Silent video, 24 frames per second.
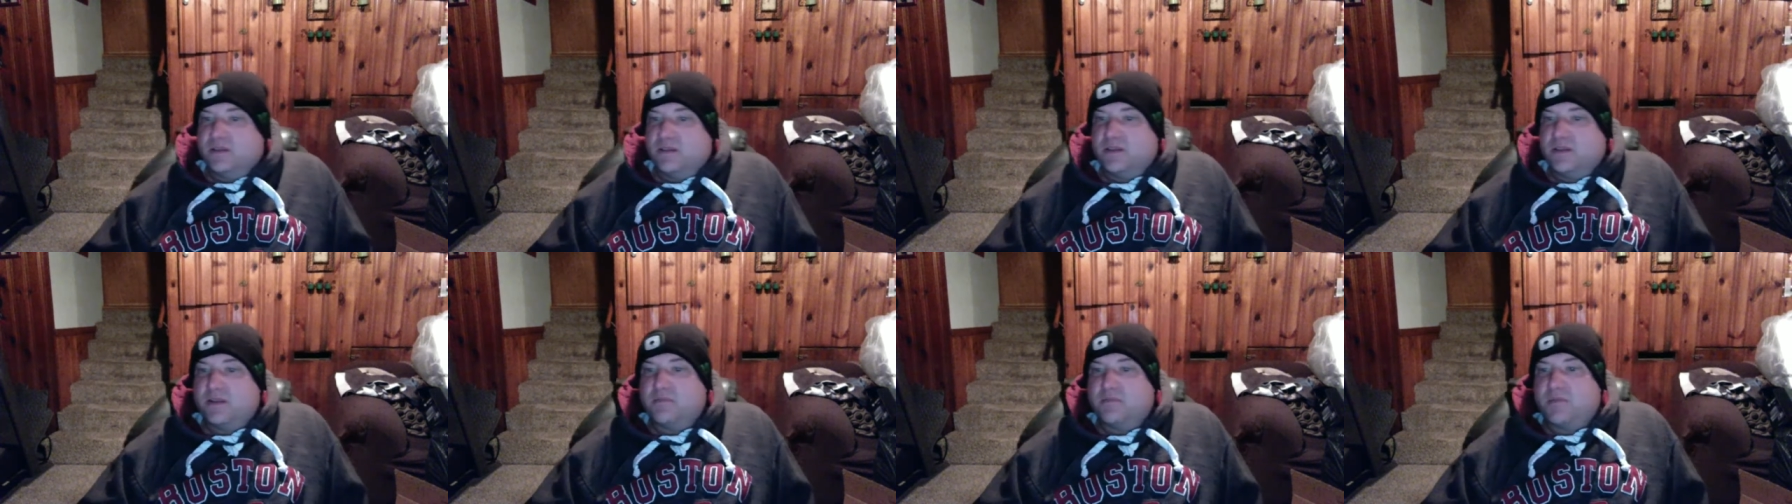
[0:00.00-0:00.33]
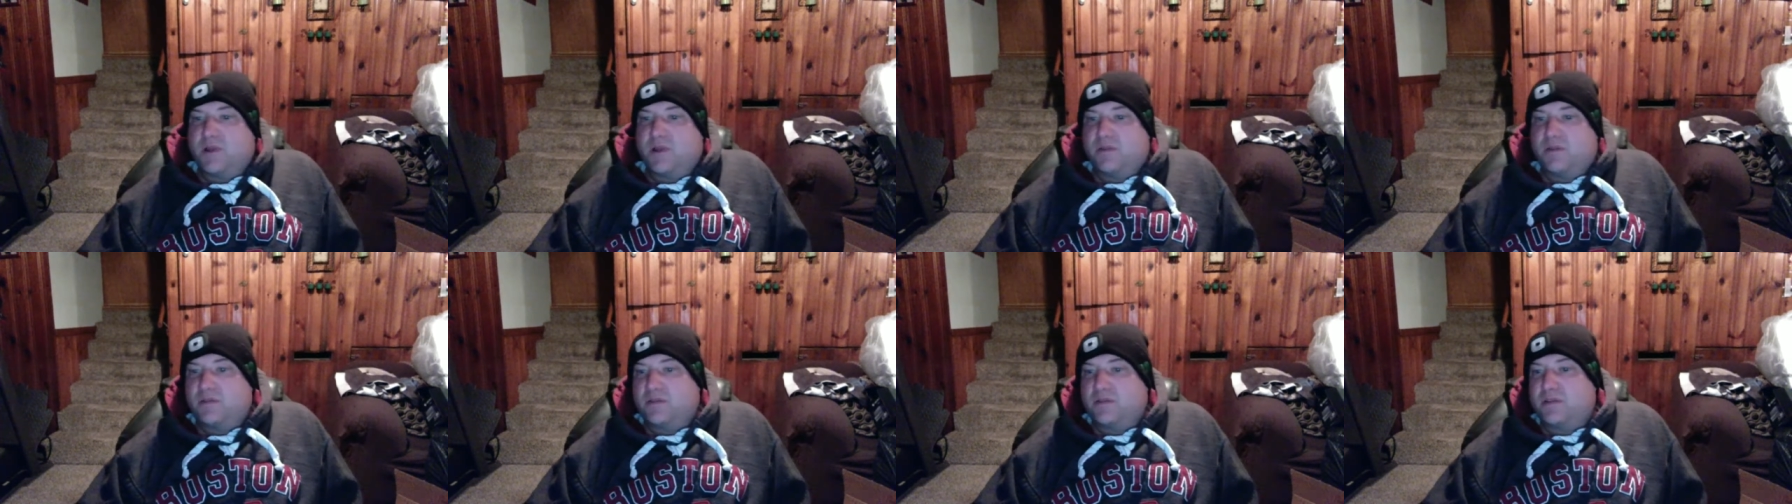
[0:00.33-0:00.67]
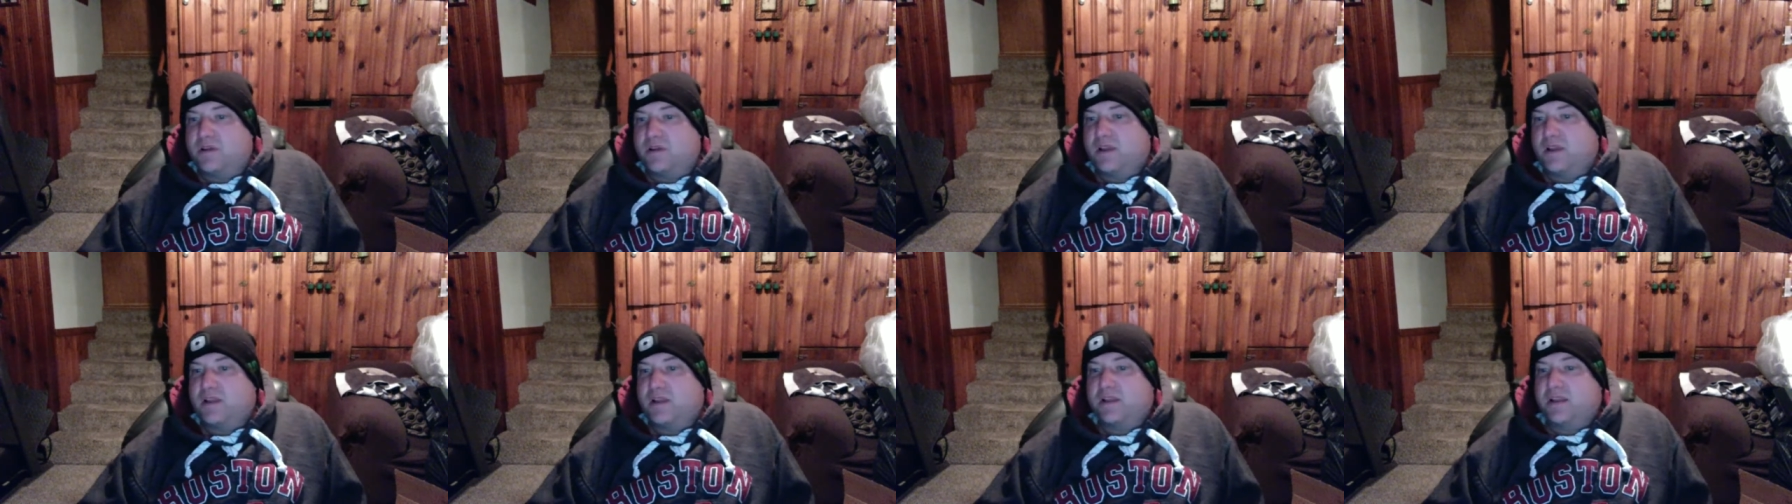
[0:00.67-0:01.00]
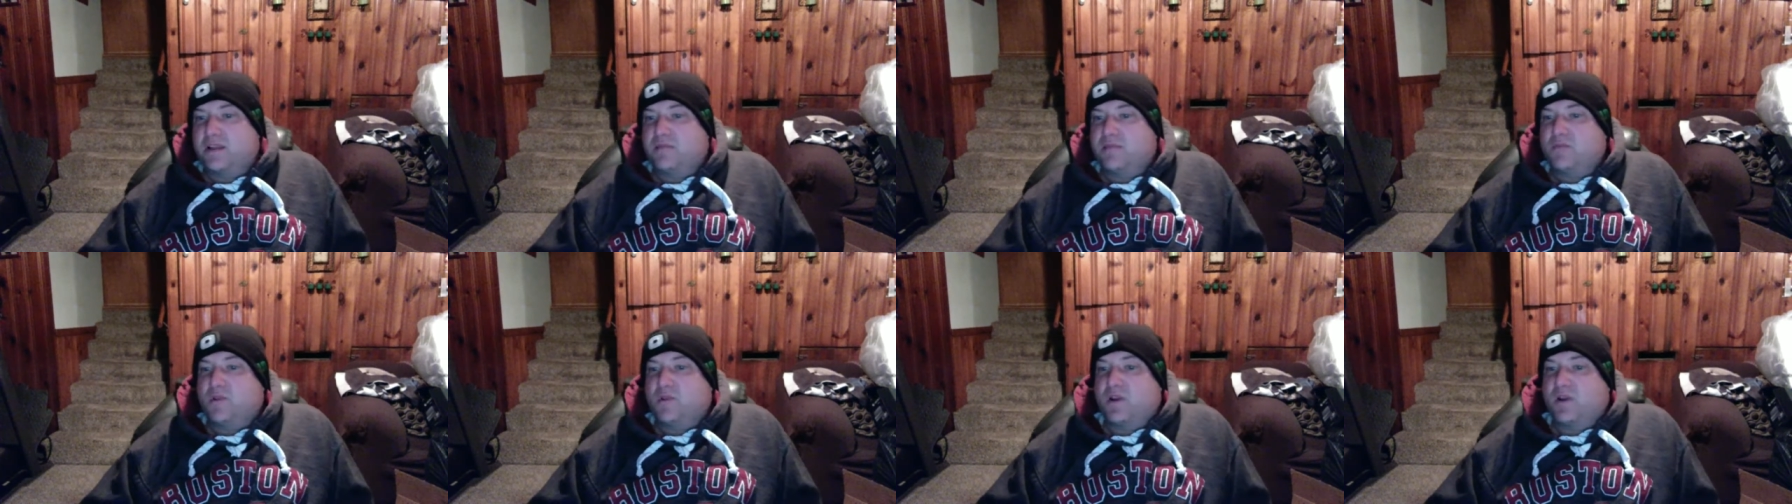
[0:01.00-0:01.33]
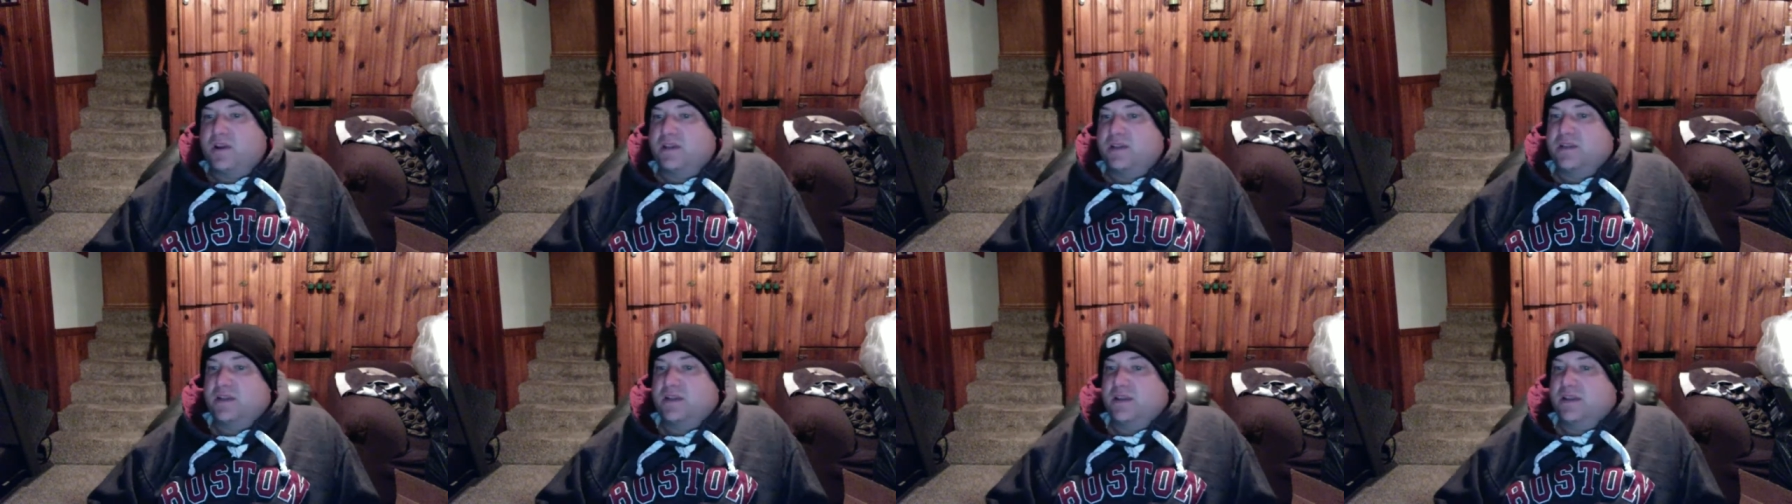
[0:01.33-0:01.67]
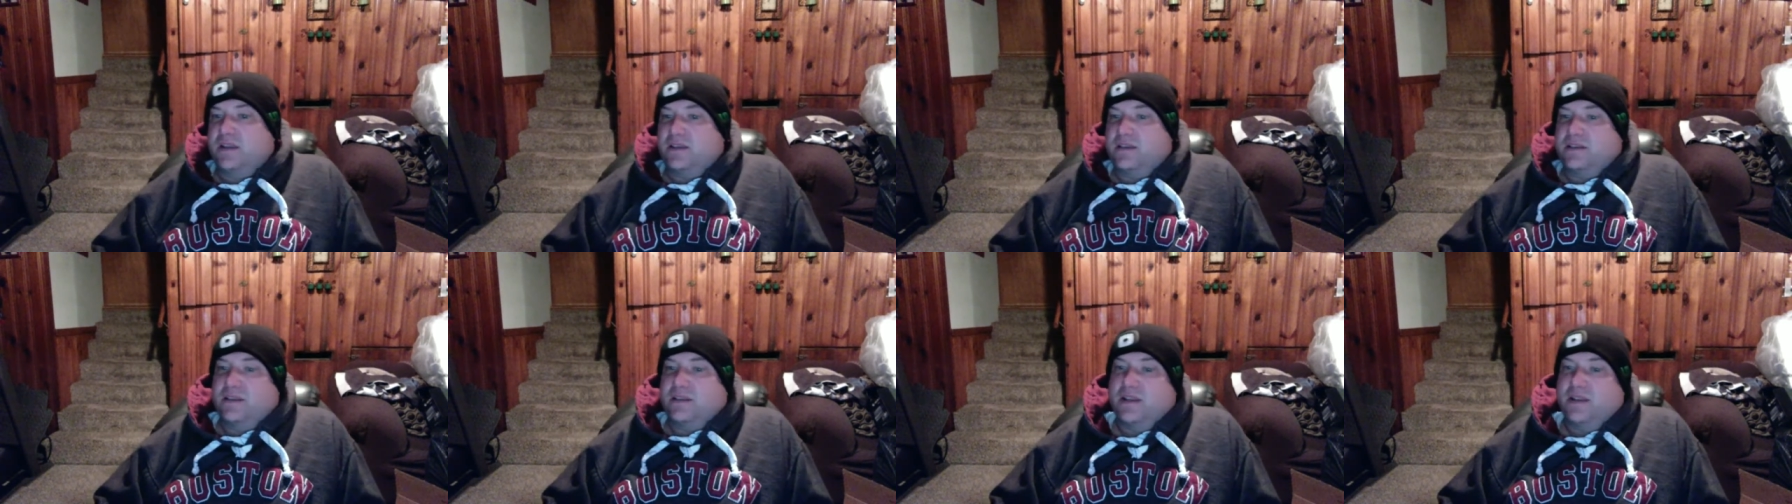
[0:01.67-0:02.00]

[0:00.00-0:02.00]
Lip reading: the amount I can get monetized.